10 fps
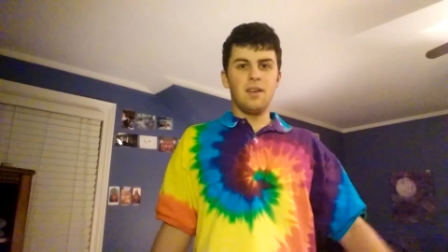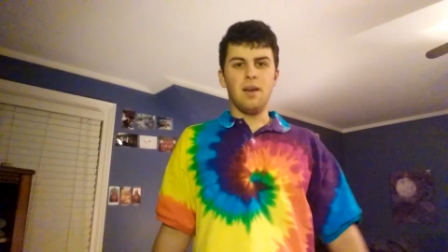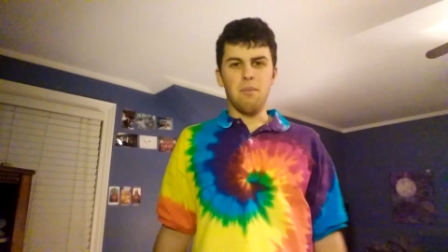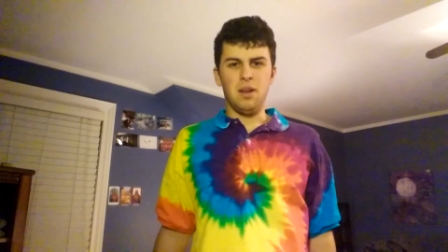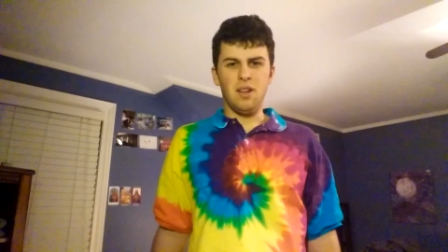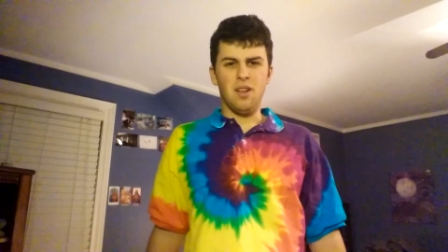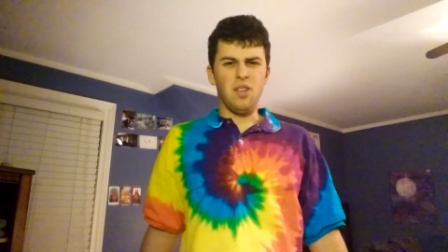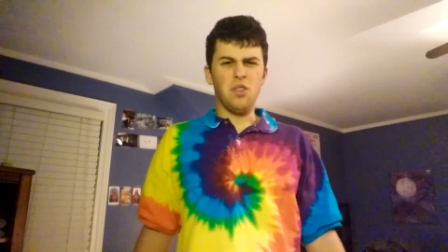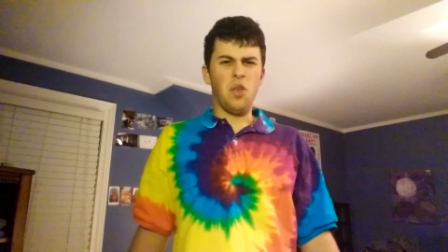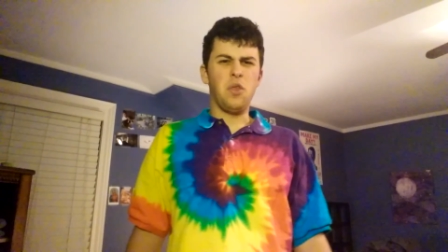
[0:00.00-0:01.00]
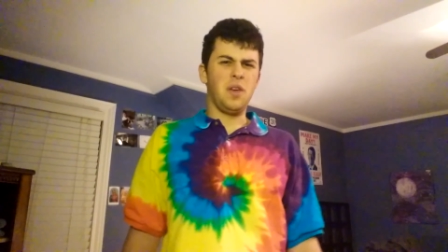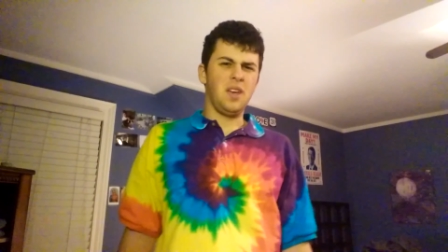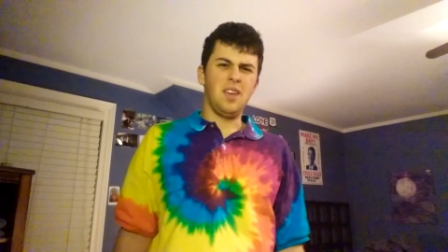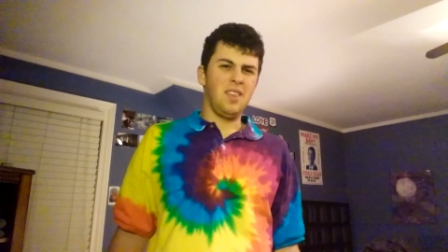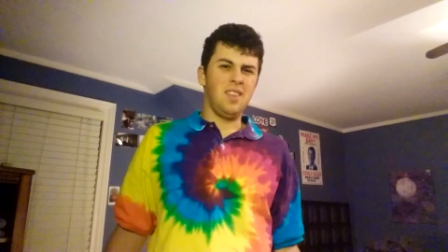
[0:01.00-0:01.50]
I mean,
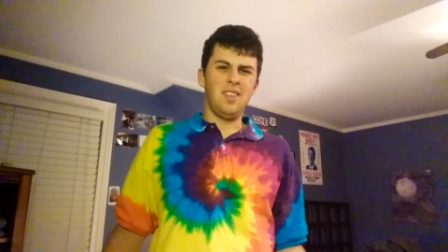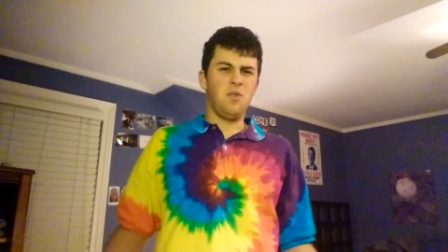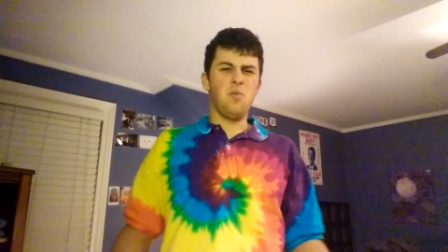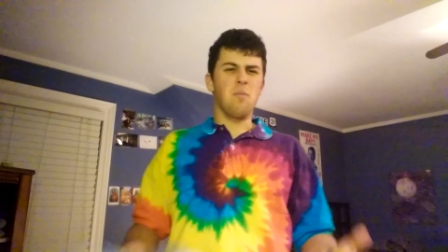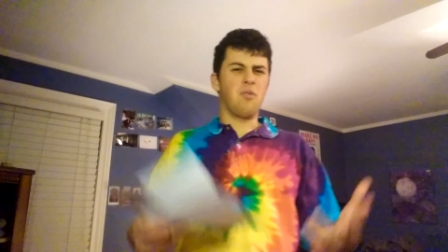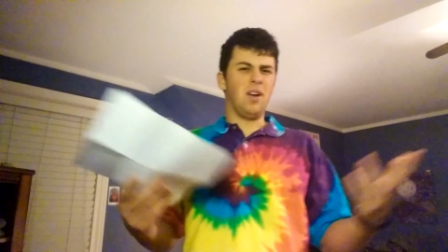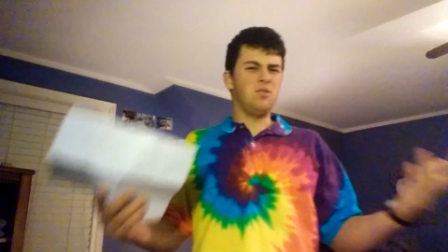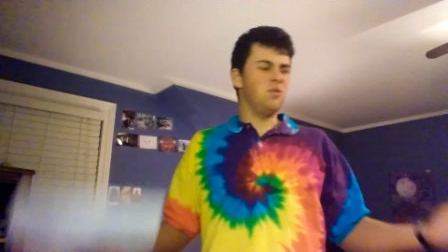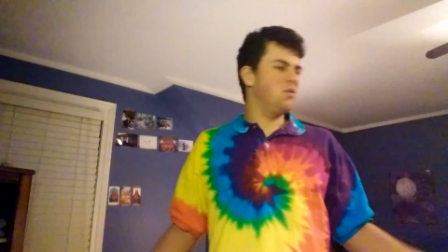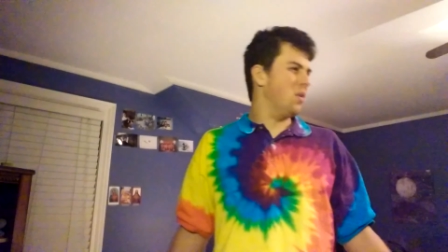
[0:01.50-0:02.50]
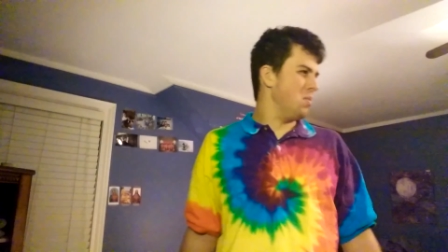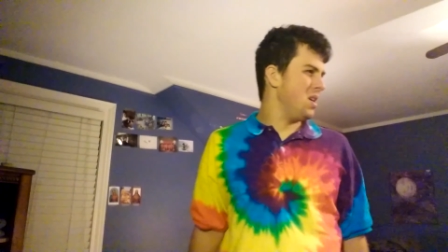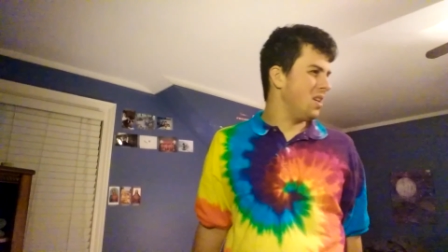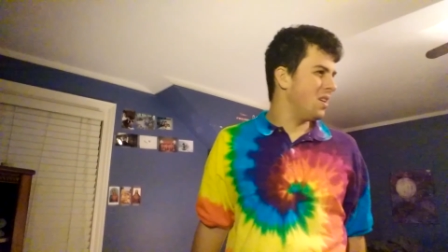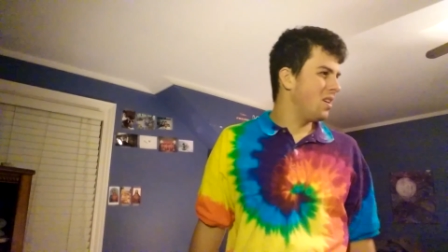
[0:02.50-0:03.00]
nothing too impressive to
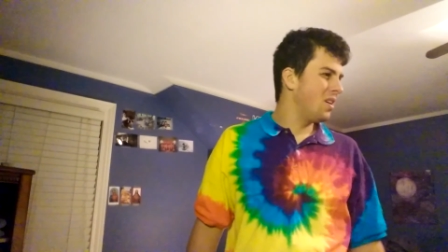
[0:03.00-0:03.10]
me.